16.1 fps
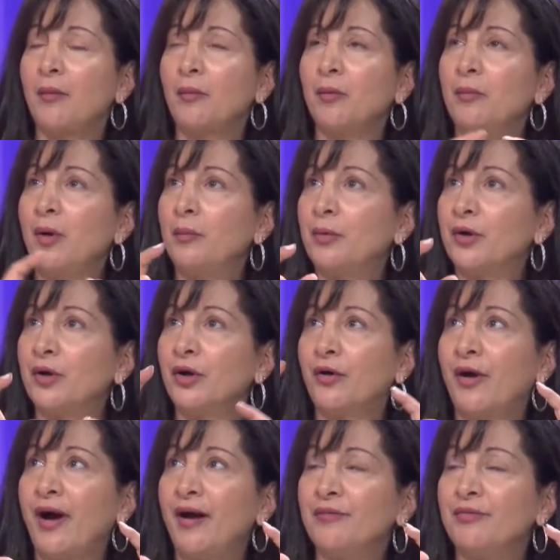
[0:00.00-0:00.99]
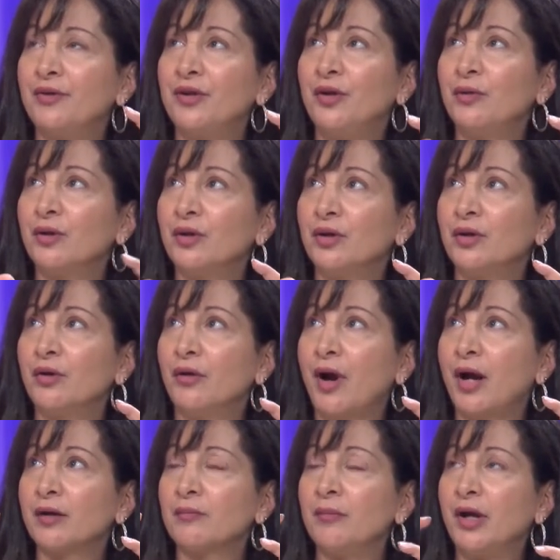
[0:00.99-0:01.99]
I remembered a graph, and you can
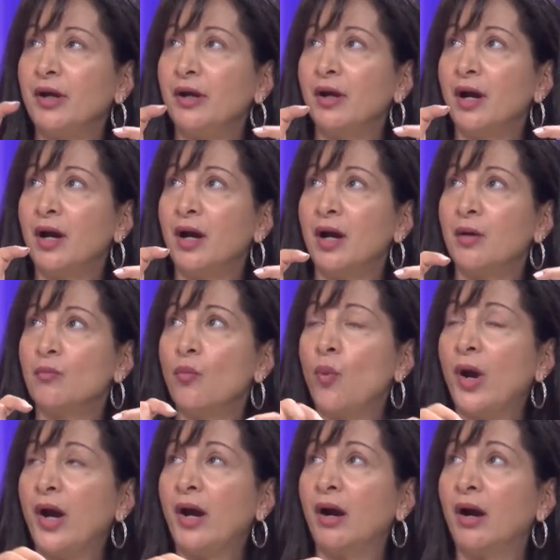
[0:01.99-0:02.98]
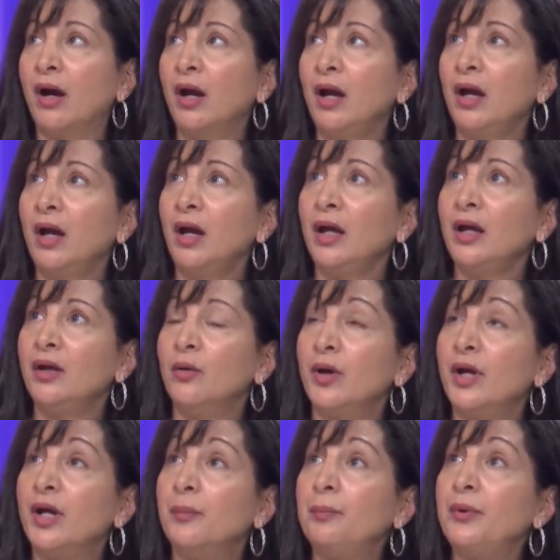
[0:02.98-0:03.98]
correct me, um, where you know
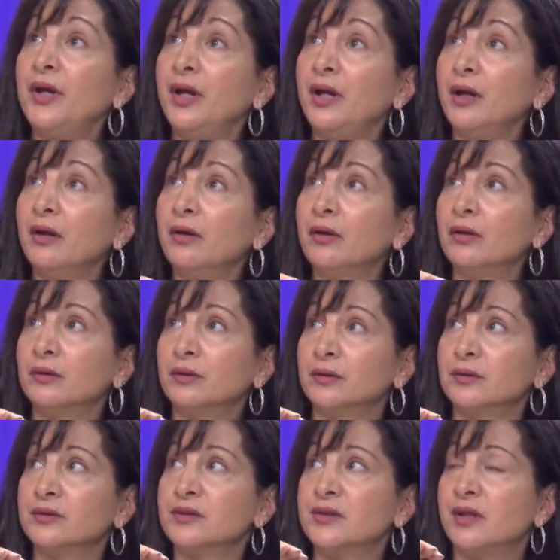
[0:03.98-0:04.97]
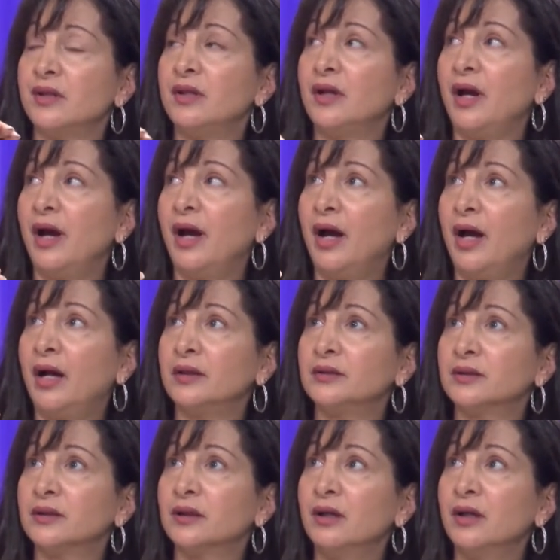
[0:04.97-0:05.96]
it appears
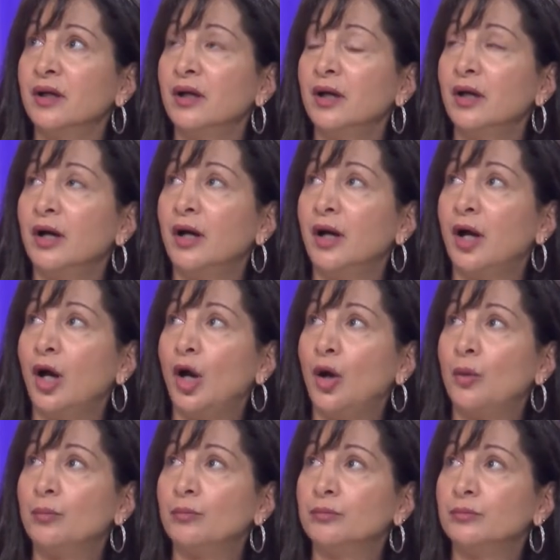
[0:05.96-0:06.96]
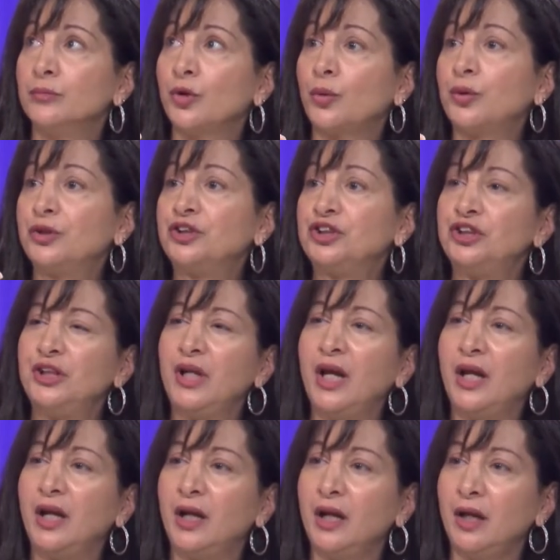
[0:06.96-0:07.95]
that. Um,
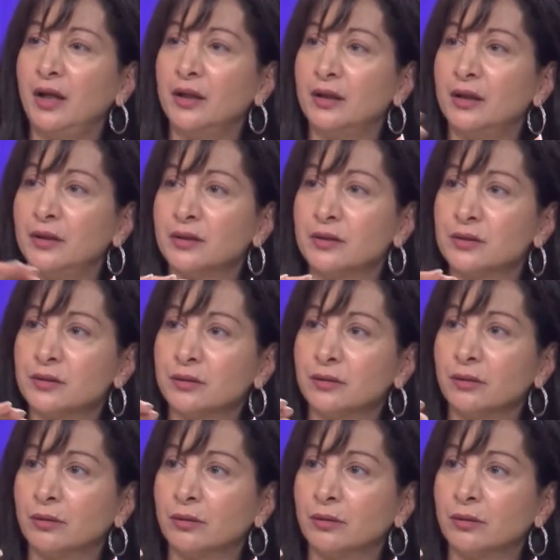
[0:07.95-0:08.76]
Christianity is